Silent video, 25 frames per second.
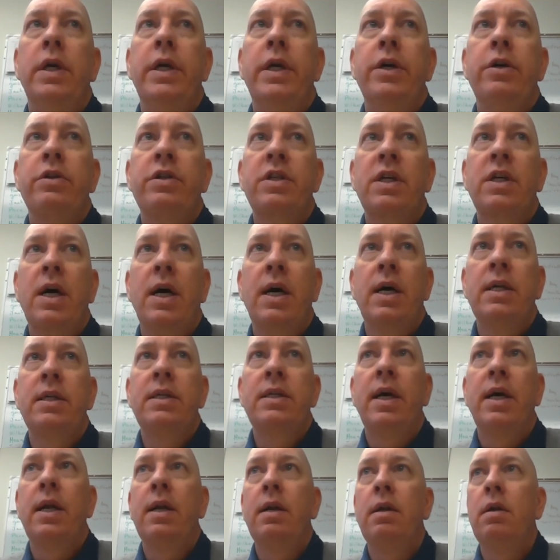here's the
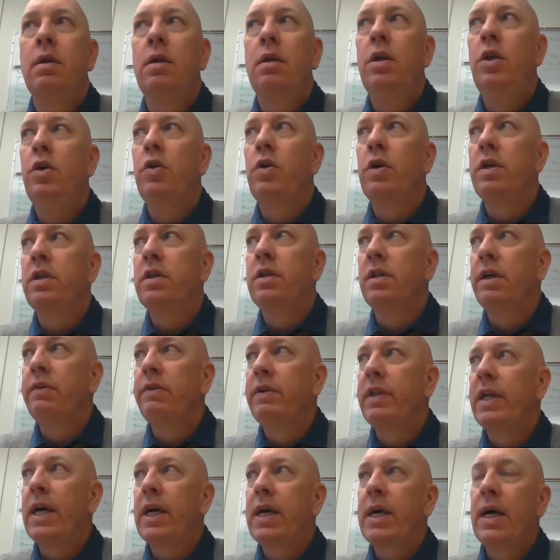content. You can
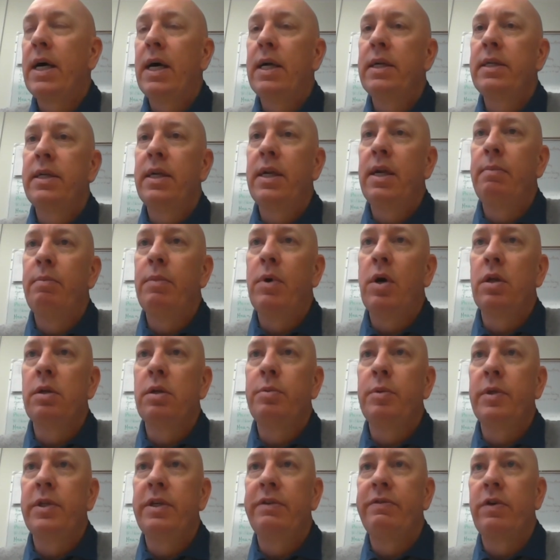deliver that content in
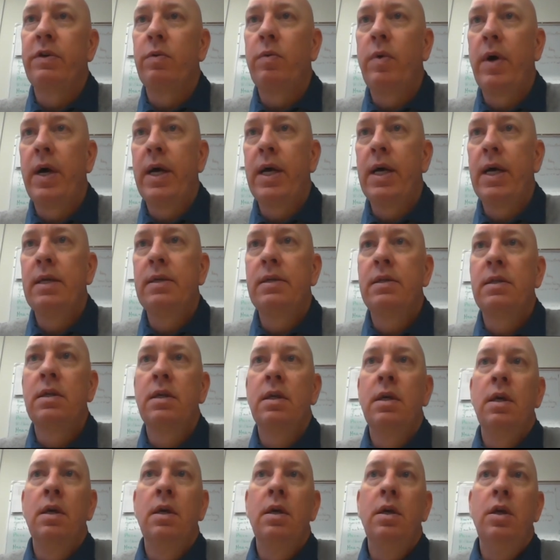multiple different ways.
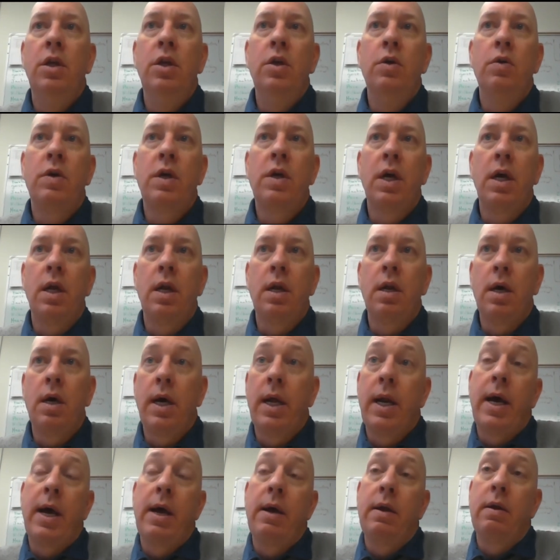You can,
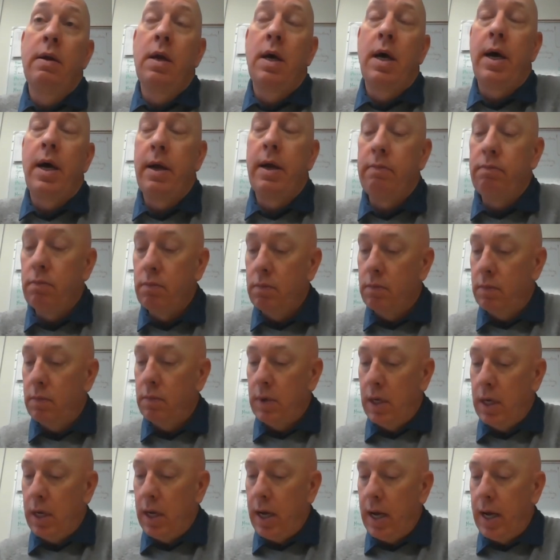and
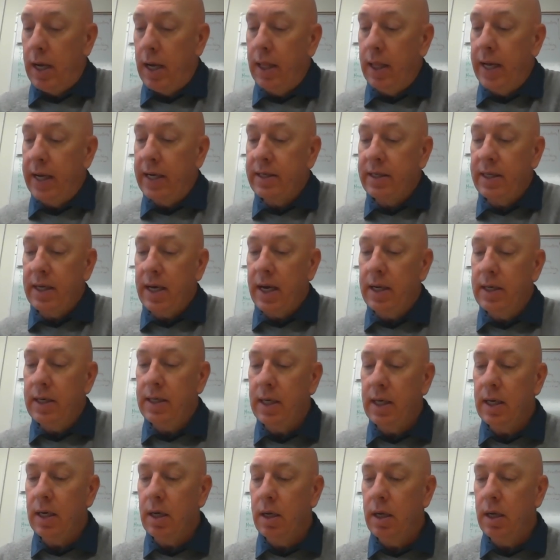I liked the
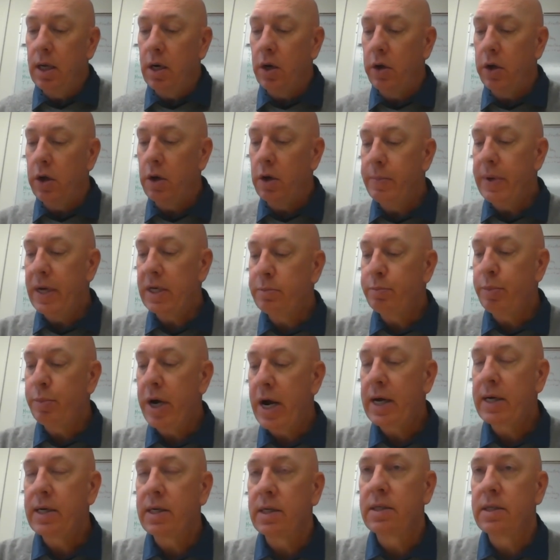idea. Your best
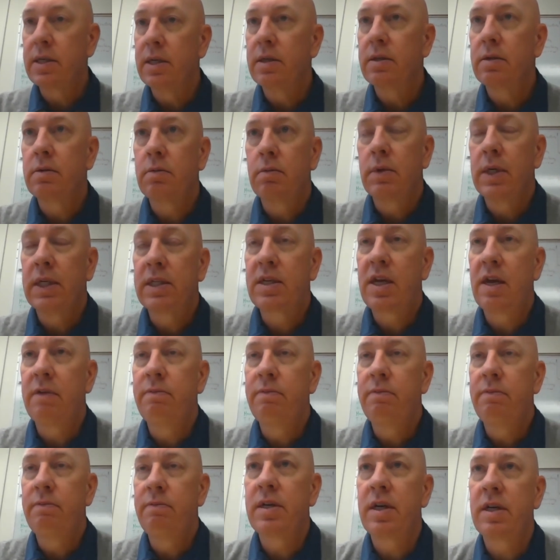practice is let's give
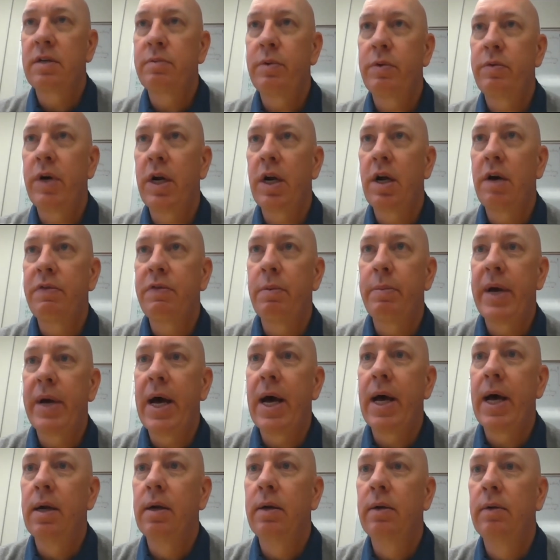them an assessment right off the
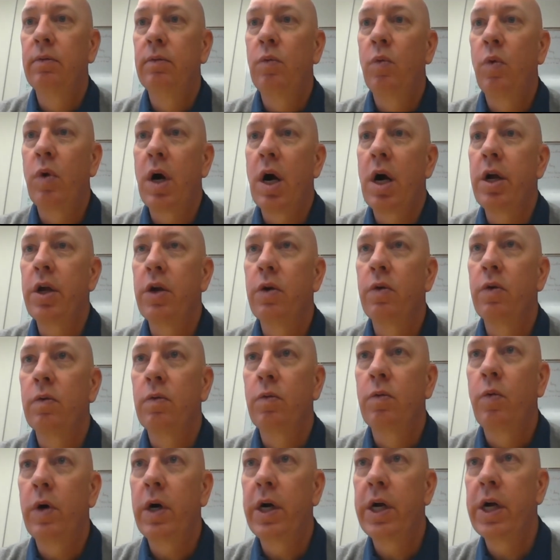bat. Where are you?
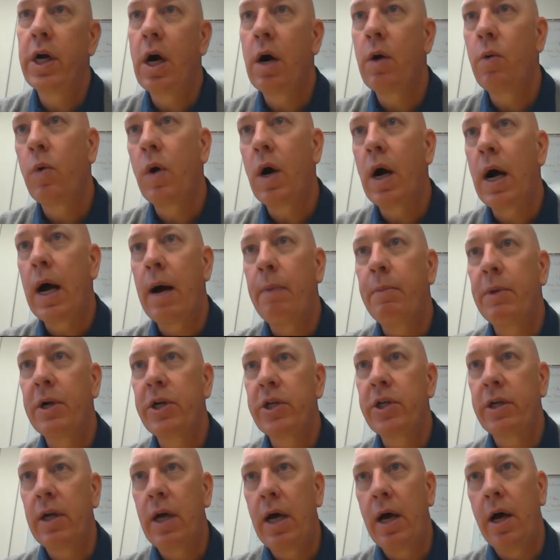Where you are? How
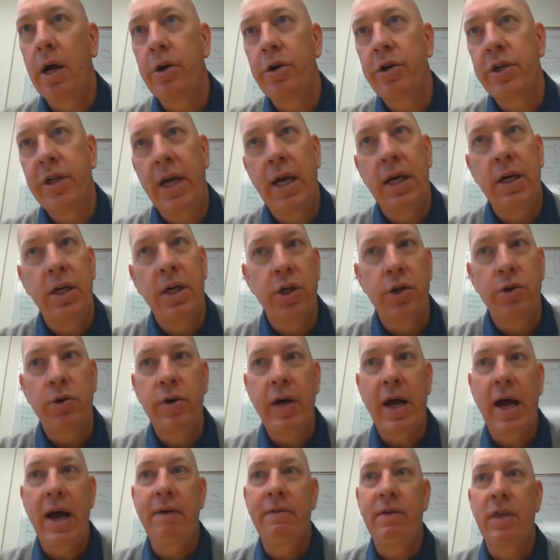much understanding do you
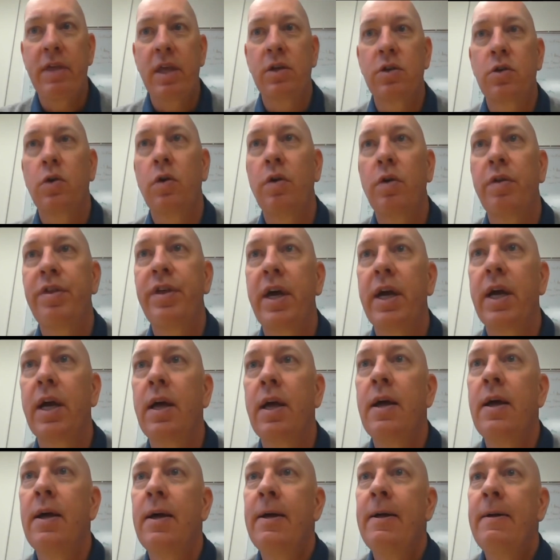have of this whole thing?